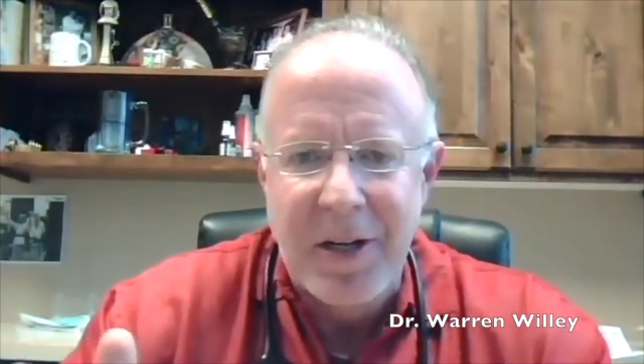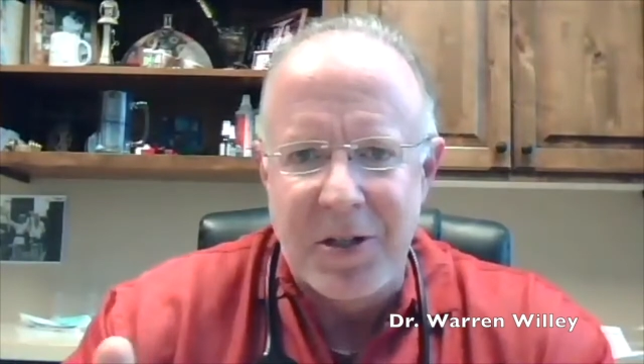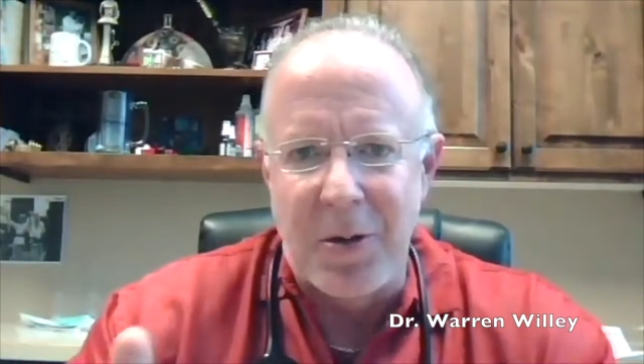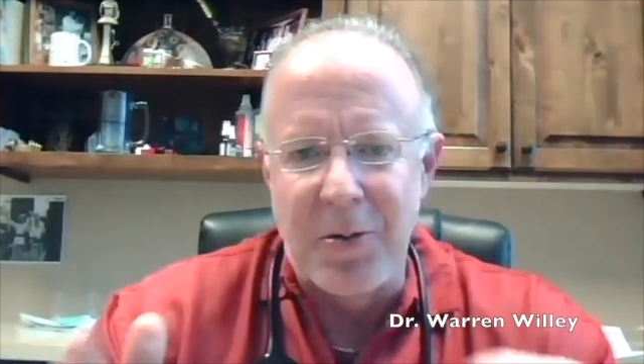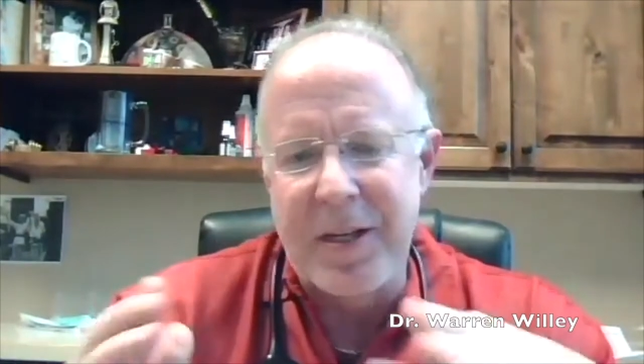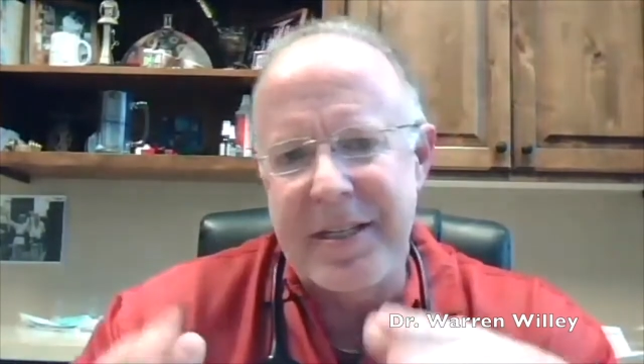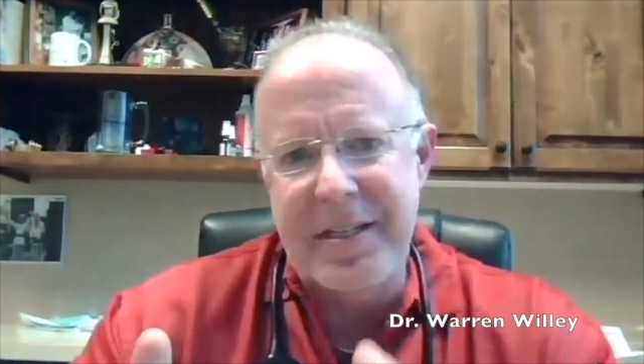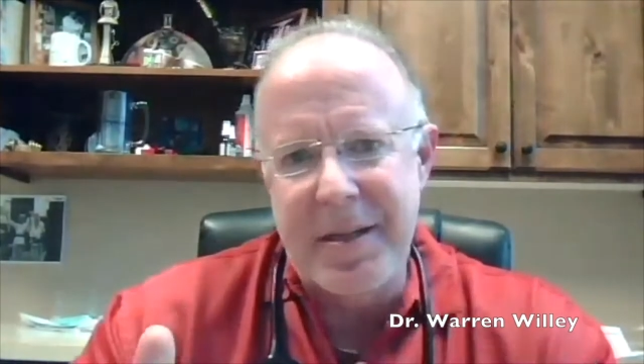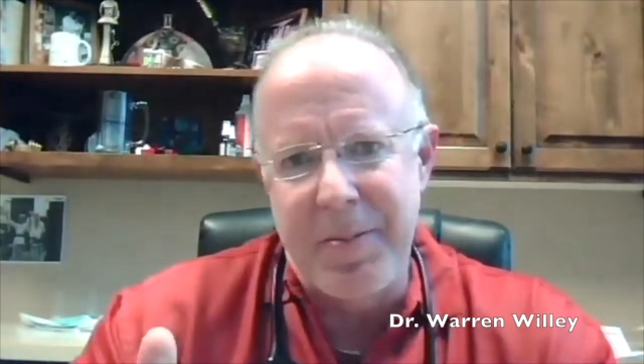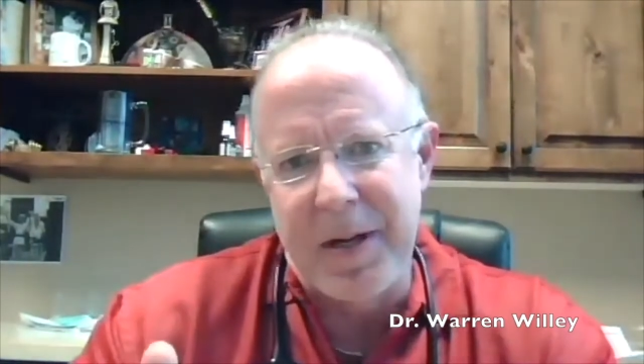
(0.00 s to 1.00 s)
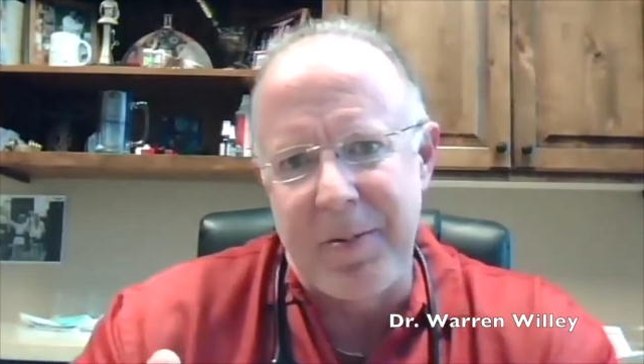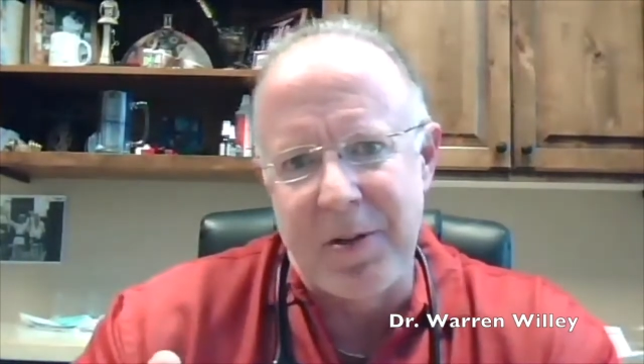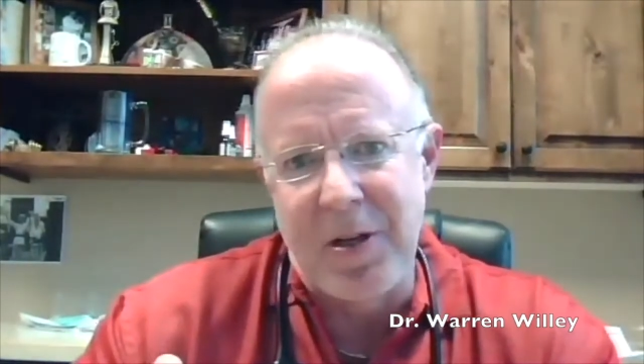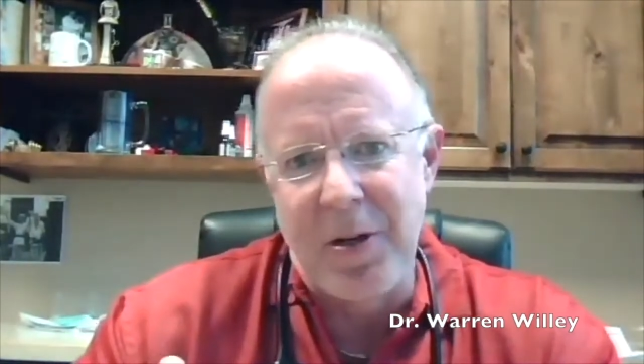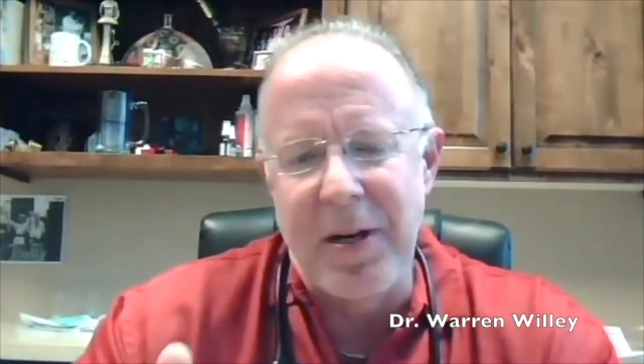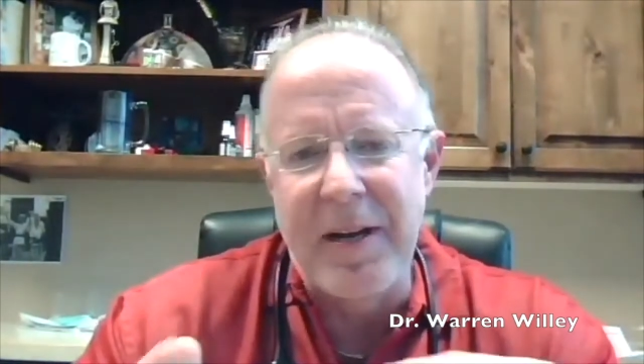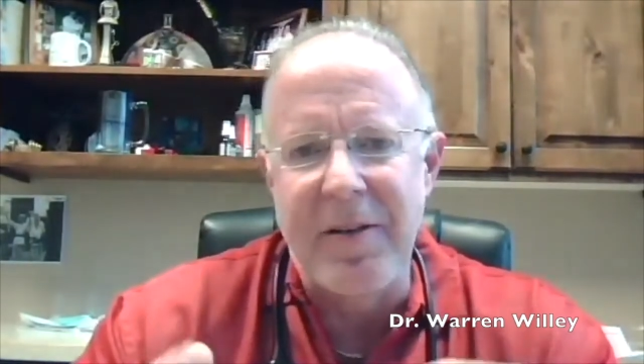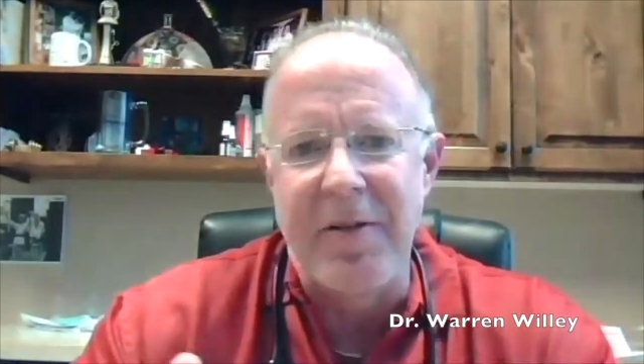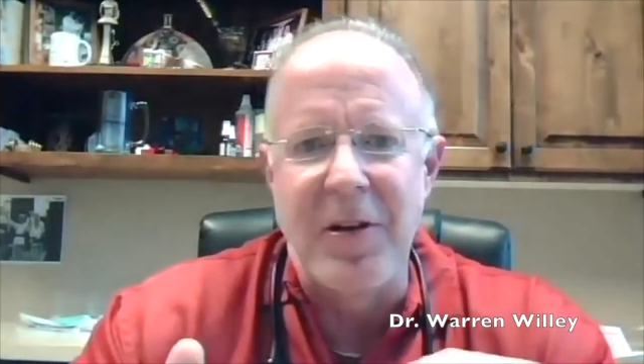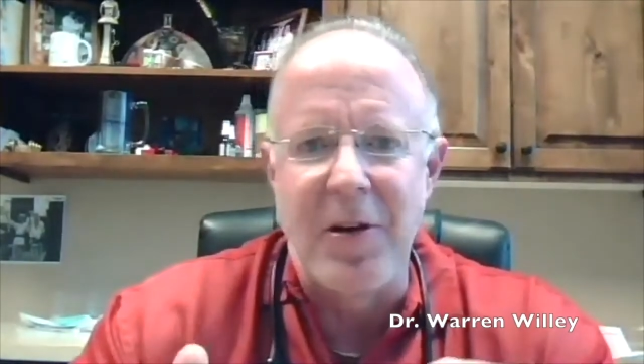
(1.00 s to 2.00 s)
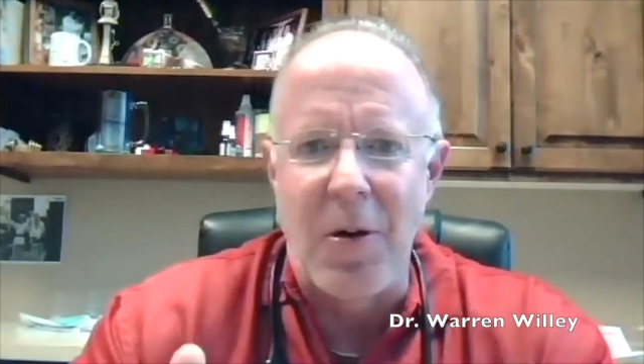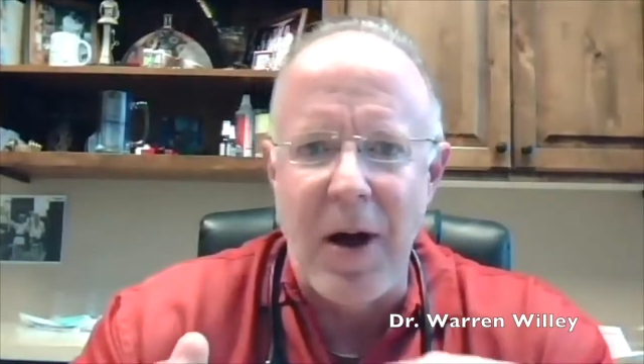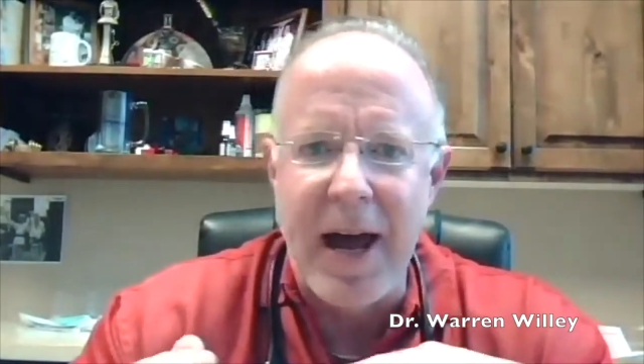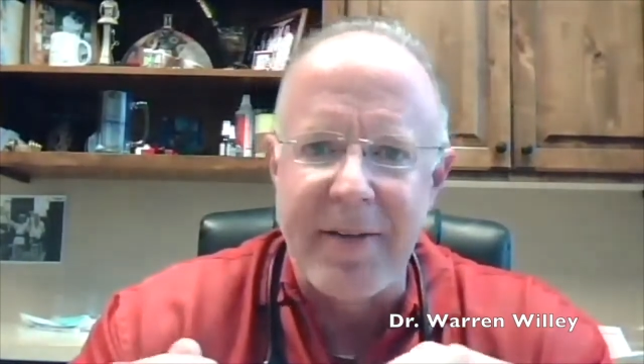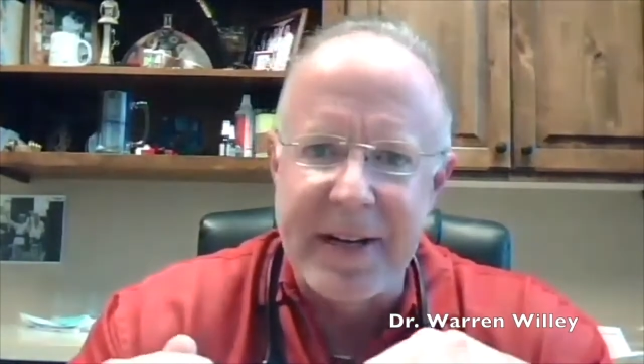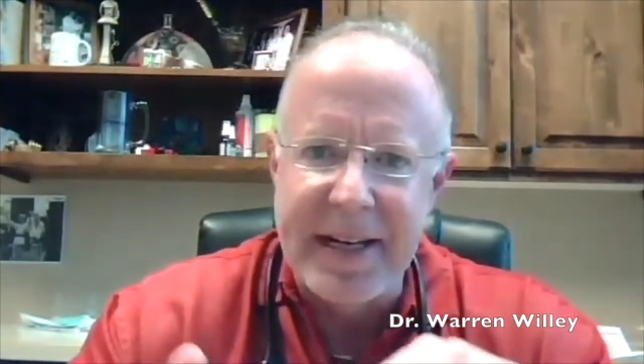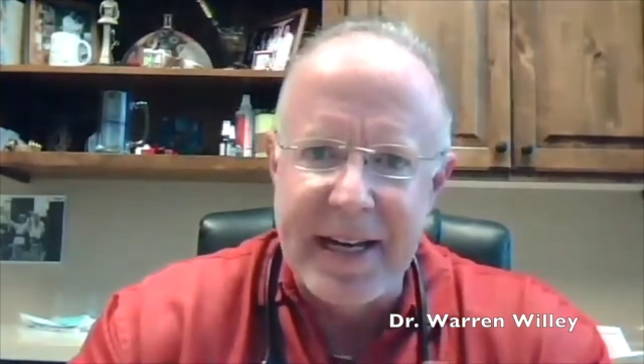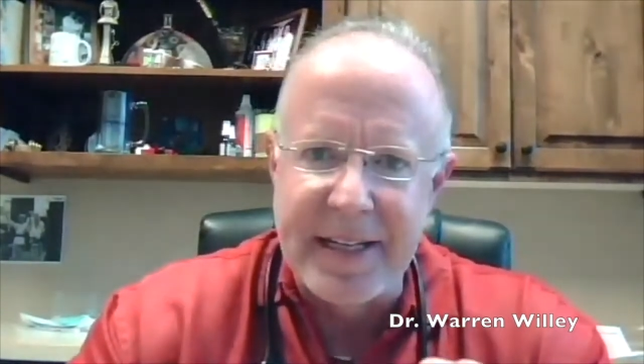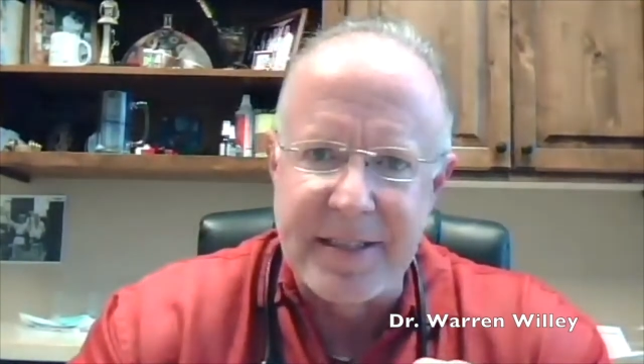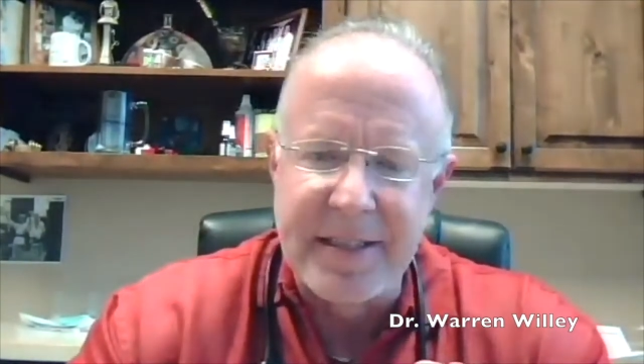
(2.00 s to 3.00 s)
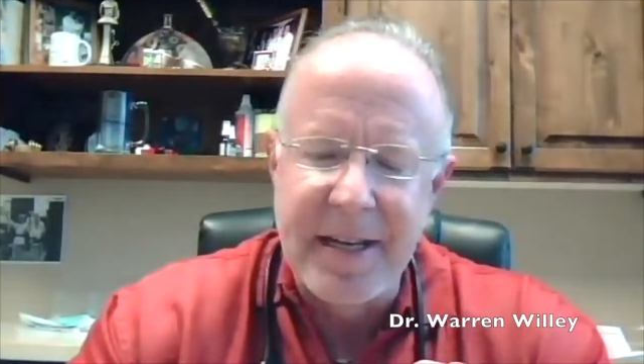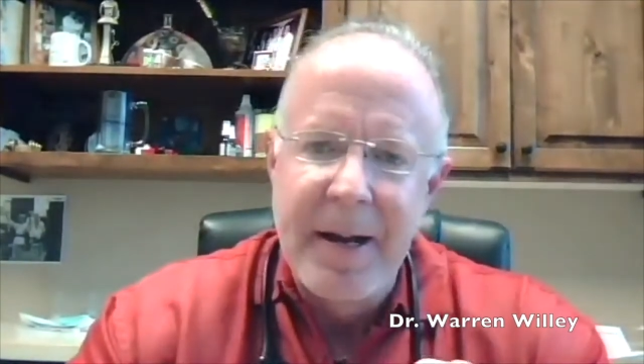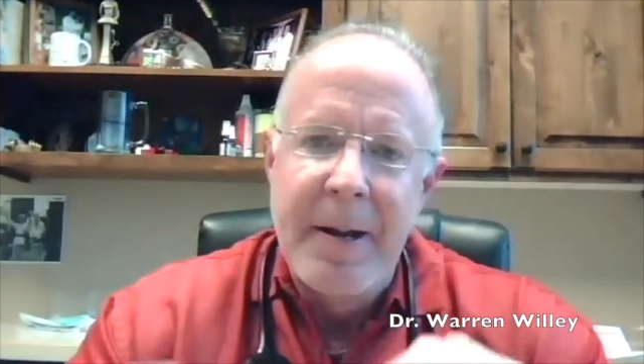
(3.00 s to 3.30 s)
So this is applicable to you even if you don't have kids.